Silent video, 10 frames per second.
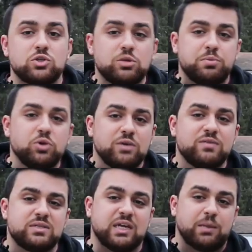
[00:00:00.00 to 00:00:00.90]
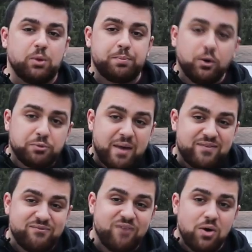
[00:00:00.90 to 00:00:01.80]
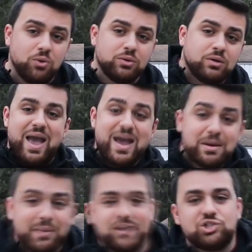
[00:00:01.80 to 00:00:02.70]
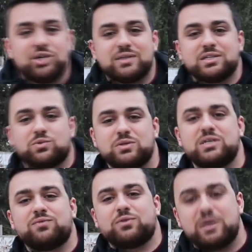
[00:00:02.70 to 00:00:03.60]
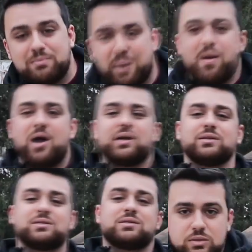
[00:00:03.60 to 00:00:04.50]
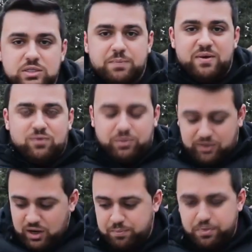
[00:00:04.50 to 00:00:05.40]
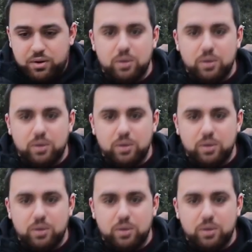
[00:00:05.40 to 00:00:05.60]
So the beauty of this is I can put both my phone and my GNSS receiver in my pockets, zip everything up,